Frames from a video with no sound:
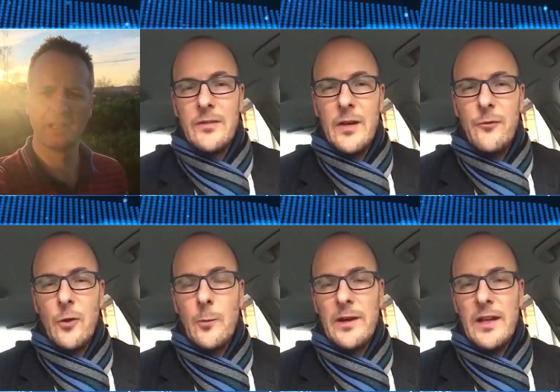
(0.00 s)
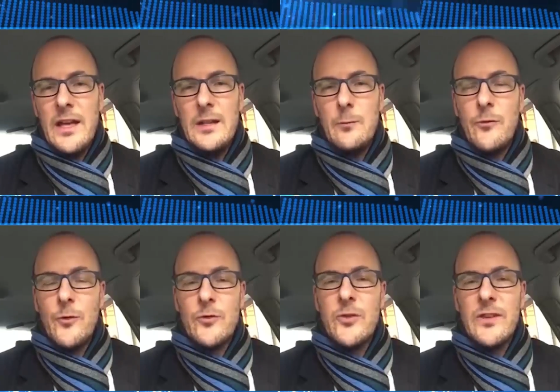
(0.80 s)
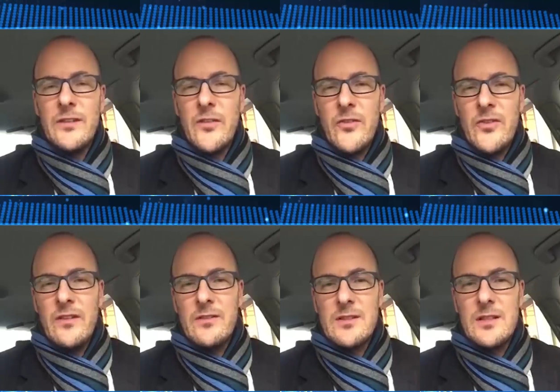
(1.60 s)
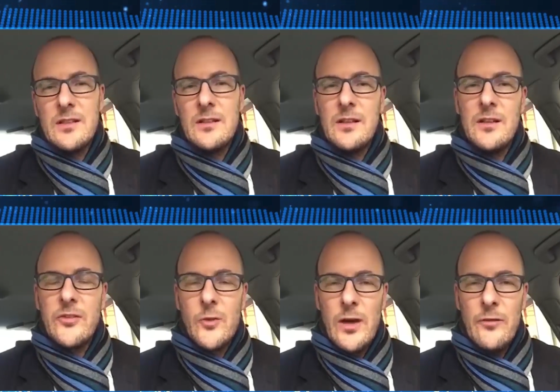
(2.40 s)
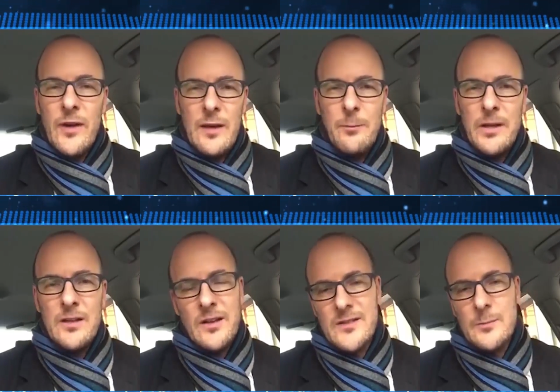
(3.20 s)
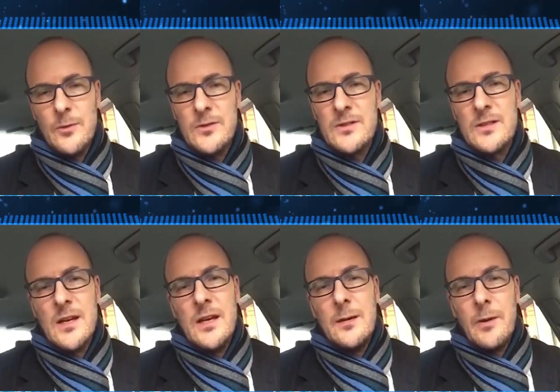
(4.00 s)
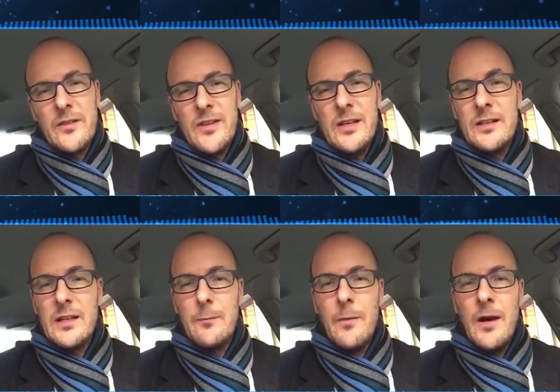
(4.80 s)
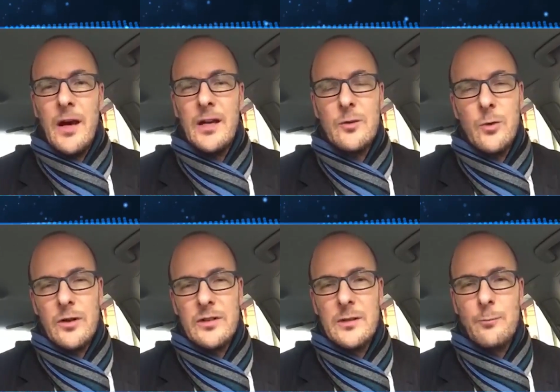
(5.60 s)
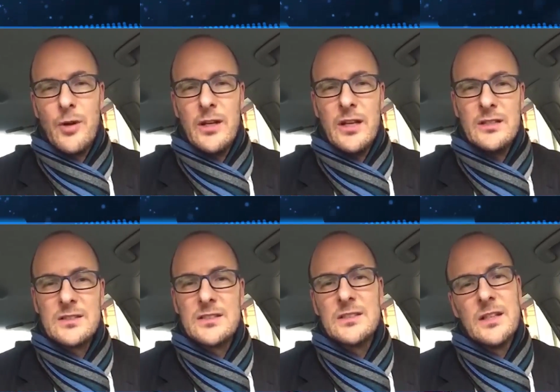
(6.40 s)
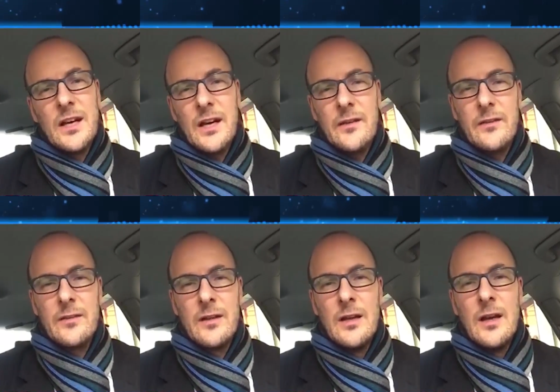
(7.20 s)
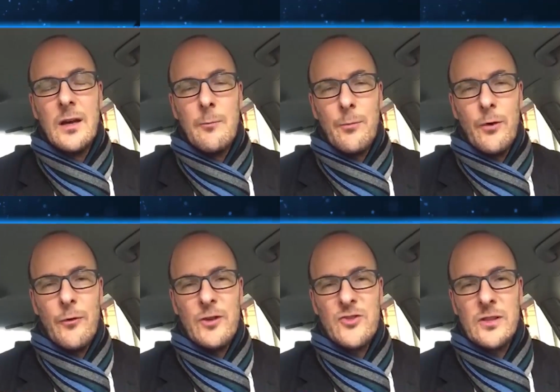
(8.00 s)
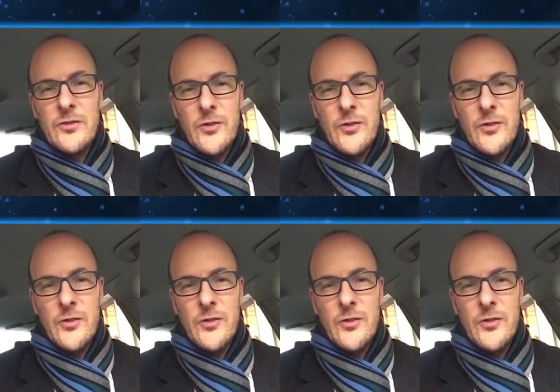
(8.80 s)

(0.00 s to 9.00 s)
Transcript: And therefore, my aim for 2017 is to have happy customers by selling them high-quality products and professional